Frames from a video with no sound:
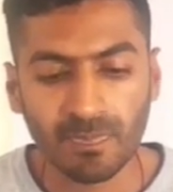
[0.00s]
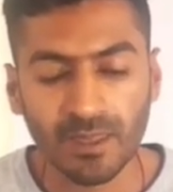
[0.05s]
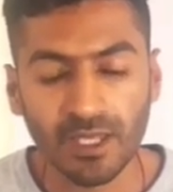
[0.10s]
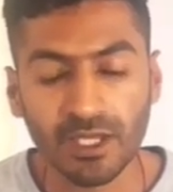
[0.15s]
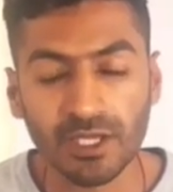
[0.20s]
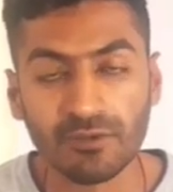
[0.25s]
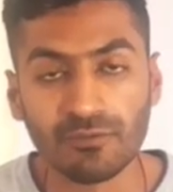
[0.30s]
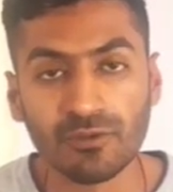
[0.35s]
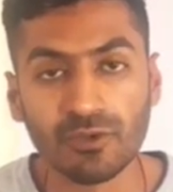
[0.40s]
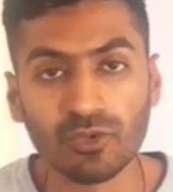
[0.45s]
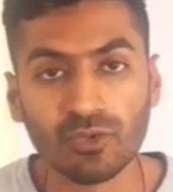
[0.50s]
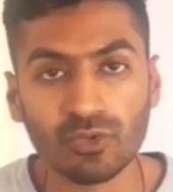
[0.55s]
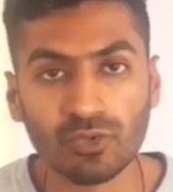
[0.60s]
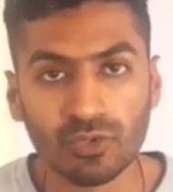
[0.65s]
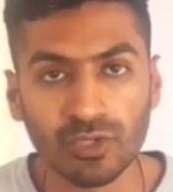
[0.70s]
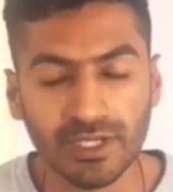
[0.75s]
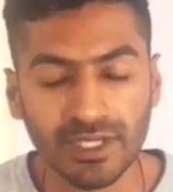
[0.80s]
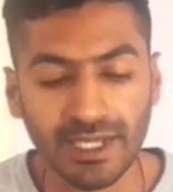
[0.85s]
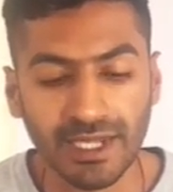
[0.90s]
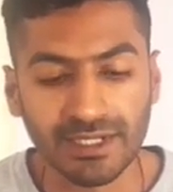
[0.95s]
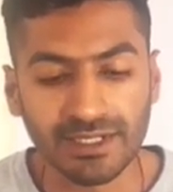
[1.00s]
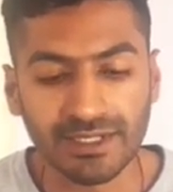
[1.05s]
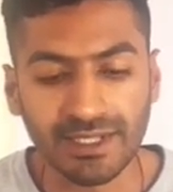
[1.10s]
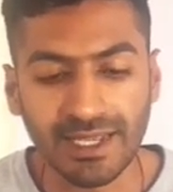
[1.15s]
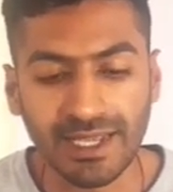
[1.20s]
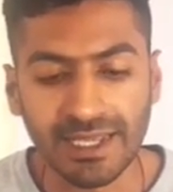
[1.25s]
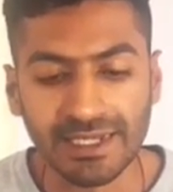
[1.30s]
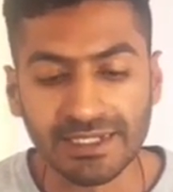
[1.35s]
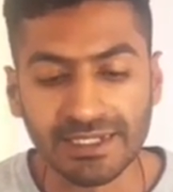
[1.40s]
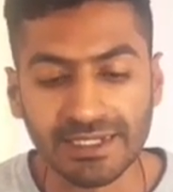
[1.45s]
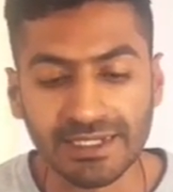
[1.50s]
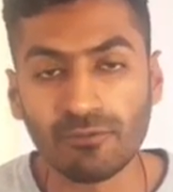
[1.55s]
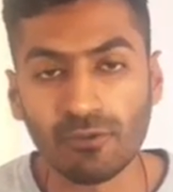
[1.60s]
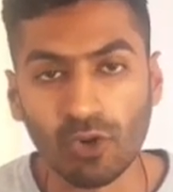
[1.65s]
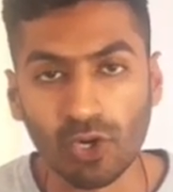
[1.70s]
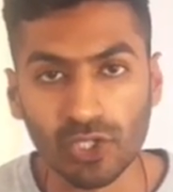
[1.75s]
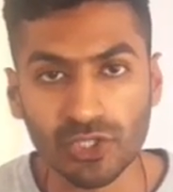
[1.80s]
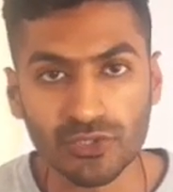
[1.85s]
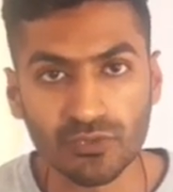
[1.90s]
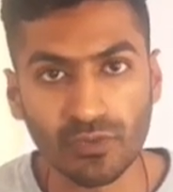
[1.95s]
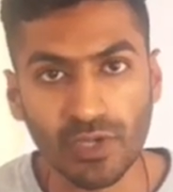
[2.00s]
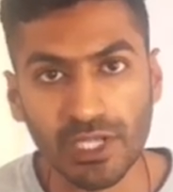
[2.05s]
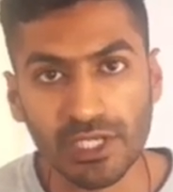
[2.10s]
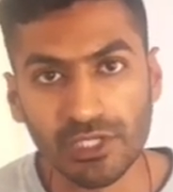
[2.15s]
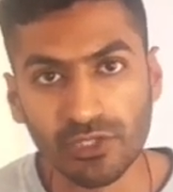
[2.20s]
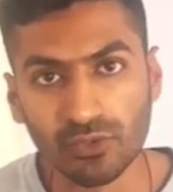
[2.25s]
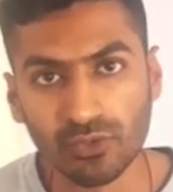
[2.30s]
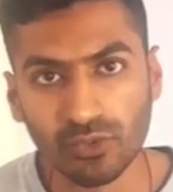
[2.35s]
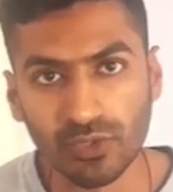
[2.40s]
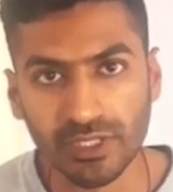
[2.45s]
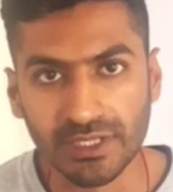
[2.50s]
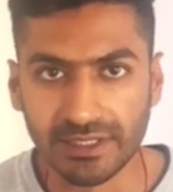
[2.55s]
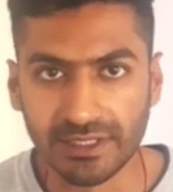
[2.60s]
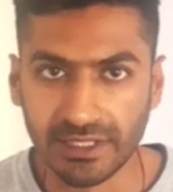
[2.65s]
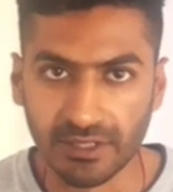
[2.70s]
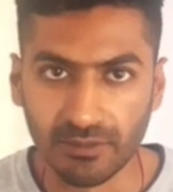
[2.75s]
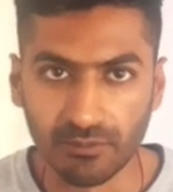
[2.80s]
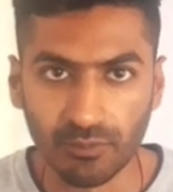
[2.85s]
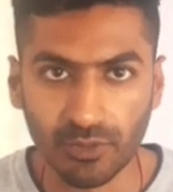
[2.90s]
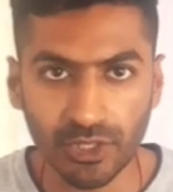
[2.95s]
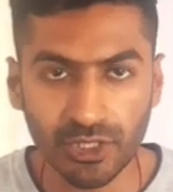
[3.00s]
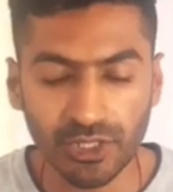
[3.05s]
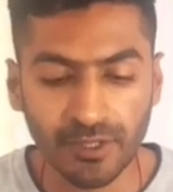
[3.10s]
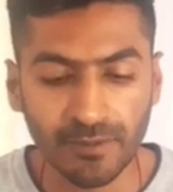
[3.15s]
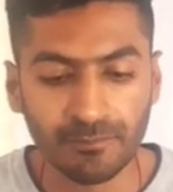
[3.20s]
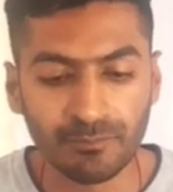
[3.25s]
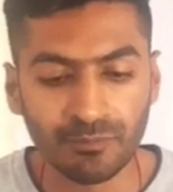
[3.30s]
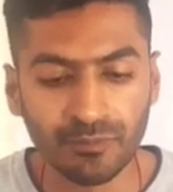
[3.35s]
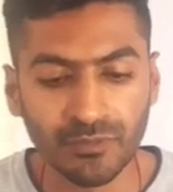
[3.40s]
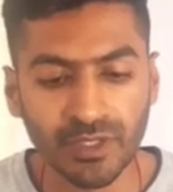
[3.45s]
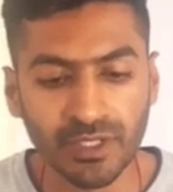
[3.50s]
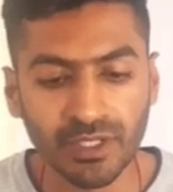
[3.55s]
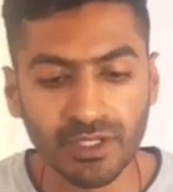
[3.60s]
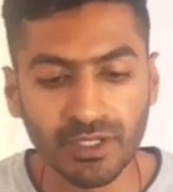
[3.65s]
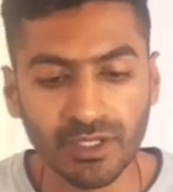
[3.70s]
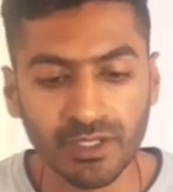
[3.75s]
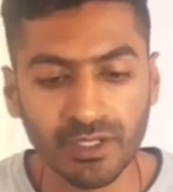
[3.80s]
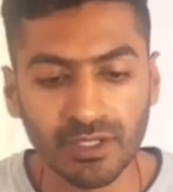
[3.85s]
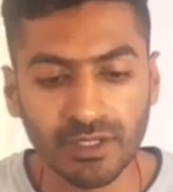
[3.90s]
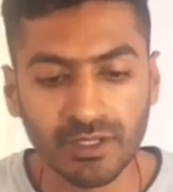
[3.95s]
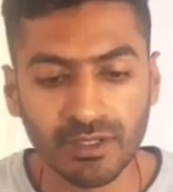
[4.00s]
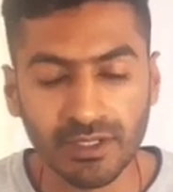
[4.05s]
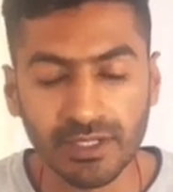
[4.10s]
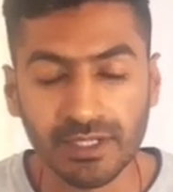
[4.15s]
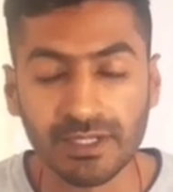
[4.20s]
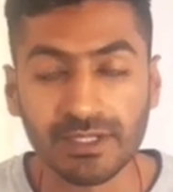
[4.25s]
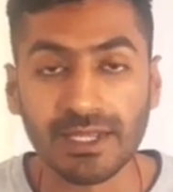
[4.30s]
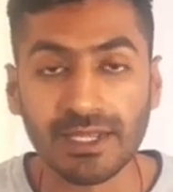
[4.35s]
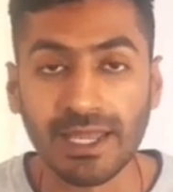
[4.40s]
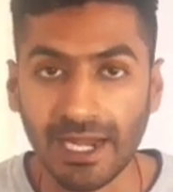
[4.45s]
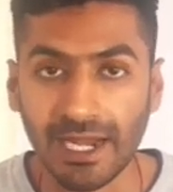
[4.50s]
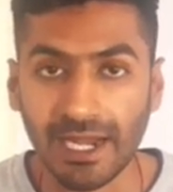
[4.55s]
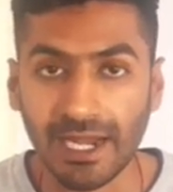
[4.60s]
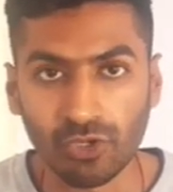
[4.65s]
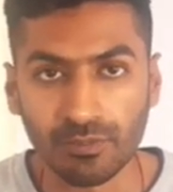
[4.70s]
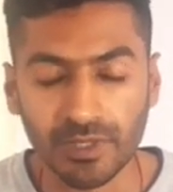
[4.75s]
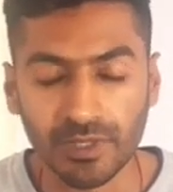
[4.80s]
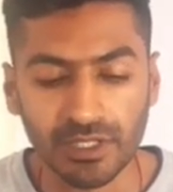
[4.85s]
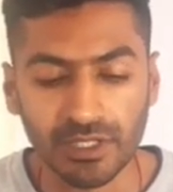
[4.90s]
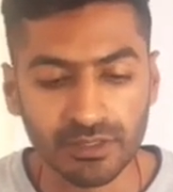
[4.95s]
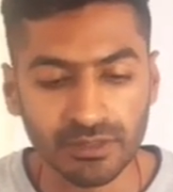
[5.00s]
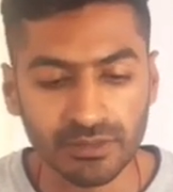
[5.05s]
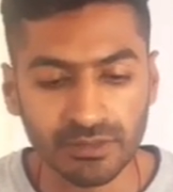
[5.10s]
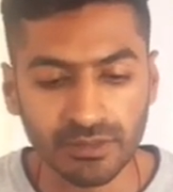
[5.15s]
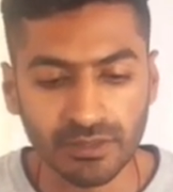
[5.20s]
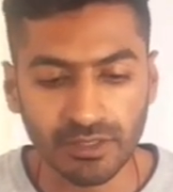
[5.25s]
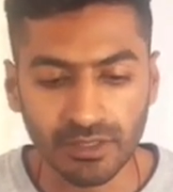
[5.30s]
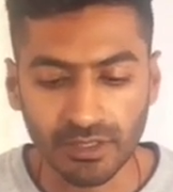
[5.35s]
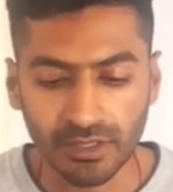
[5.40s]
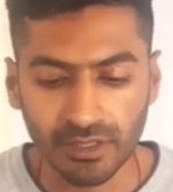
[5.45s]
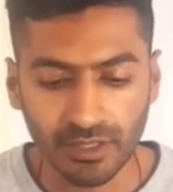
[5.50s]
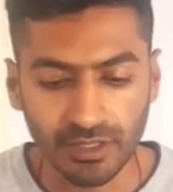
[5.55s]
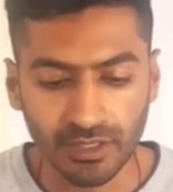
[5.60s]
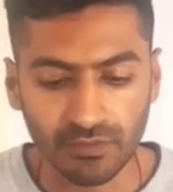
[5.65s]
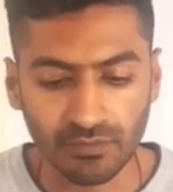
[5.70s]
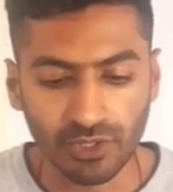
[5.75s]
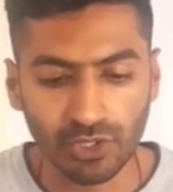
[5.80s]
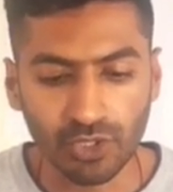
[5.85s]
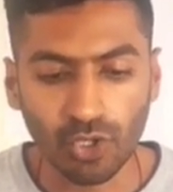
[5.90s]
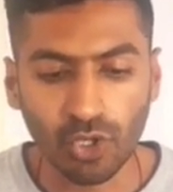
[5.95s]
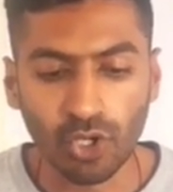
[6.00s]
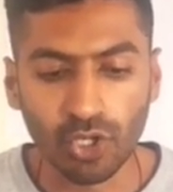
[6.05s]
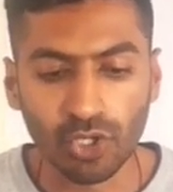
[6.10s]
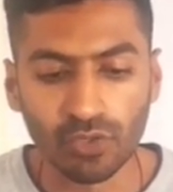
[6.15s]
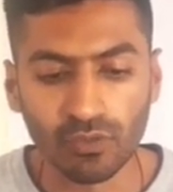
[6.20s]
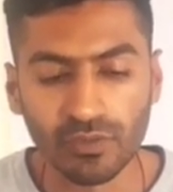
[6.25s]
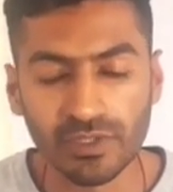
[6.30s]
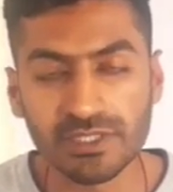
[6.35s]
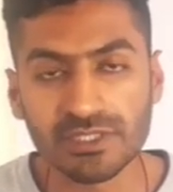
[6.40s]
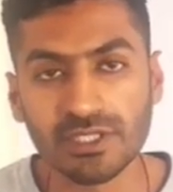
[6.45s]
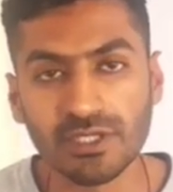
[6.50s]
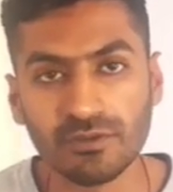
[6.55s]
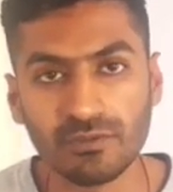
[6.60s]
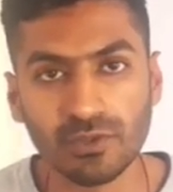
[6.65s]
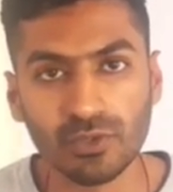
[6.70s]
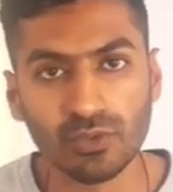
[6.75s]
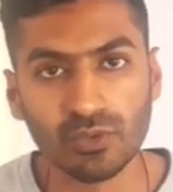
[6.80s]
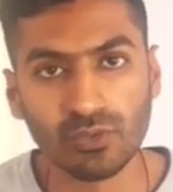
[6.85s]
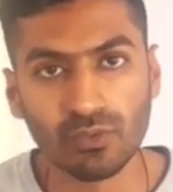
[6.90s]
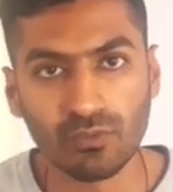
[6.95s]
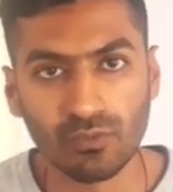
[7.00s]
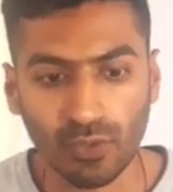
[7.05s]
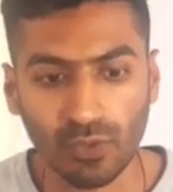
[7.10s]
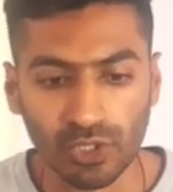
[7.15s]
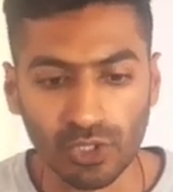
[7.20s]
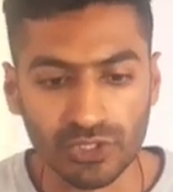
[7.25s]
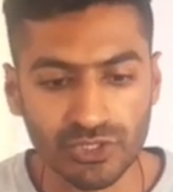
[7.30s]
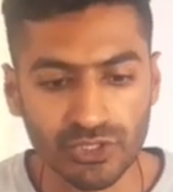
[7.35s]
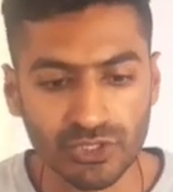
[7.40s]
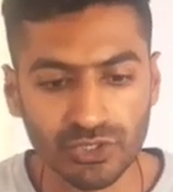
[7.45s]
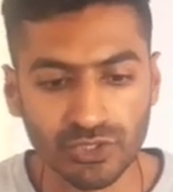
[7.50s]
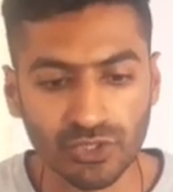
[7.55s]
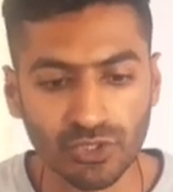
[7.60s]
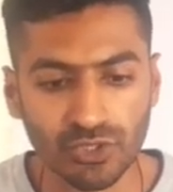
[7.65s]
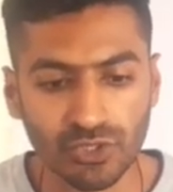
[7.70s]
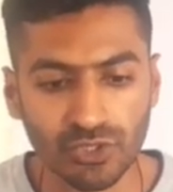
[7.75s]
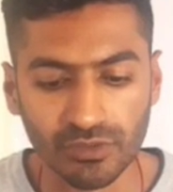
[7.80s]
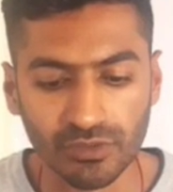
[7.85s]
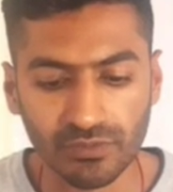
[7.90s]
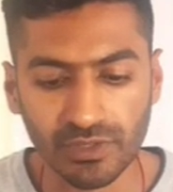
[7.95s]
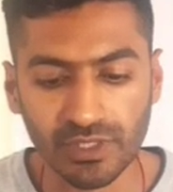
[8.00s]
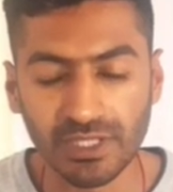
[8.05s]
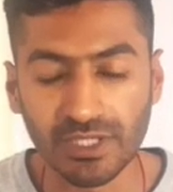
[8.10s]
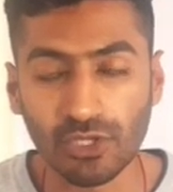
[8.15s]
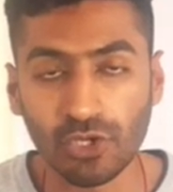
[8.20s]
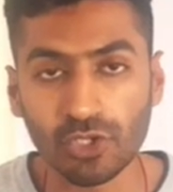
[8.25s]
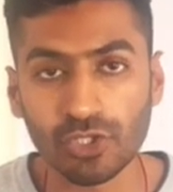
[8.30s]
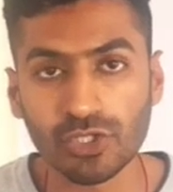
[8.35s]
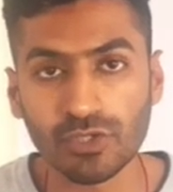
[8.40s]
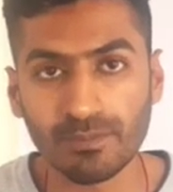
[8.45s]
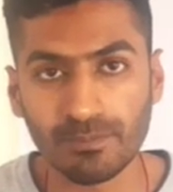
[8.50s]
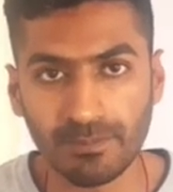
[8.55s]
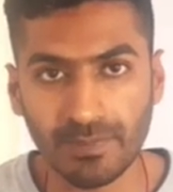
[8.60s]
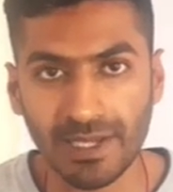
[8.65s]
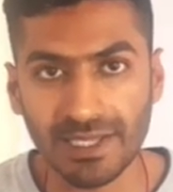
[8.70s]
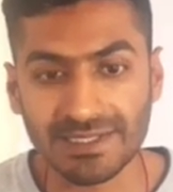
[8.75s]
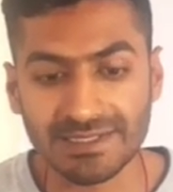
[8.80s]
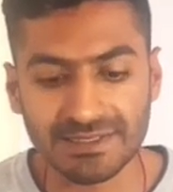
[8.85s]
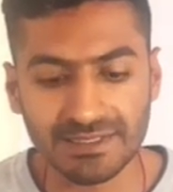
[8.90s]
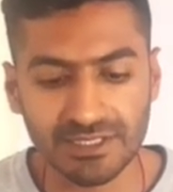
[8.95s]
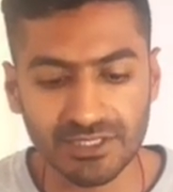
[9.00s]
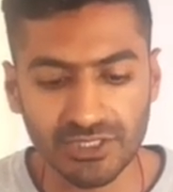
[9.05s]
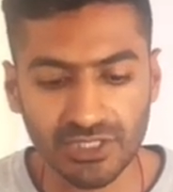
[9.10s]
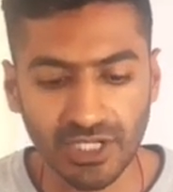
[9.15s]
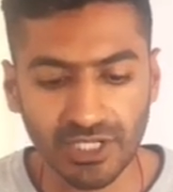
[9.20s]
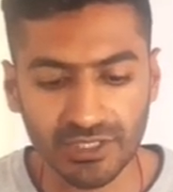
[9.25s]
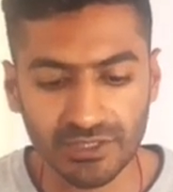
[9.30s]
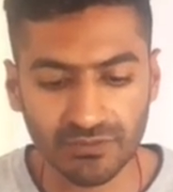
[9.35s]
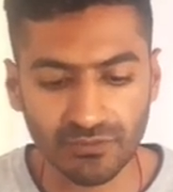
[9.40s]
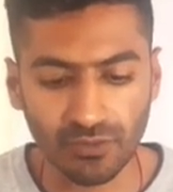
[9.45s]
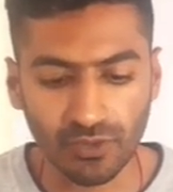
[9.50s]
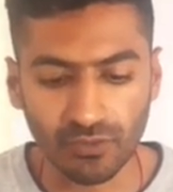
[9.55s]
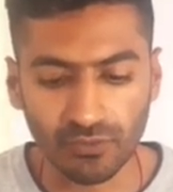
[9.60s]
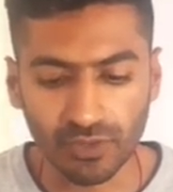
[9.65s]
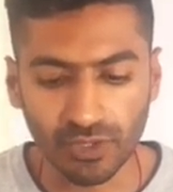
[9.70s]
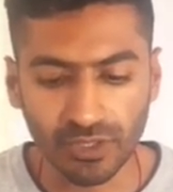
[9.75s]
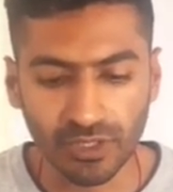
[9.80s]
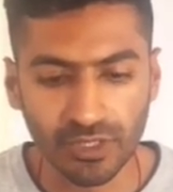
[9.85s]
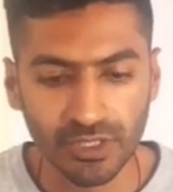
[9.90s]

If you get any false value in the input in AND operator, it will always give you false, or not pass the charge forward.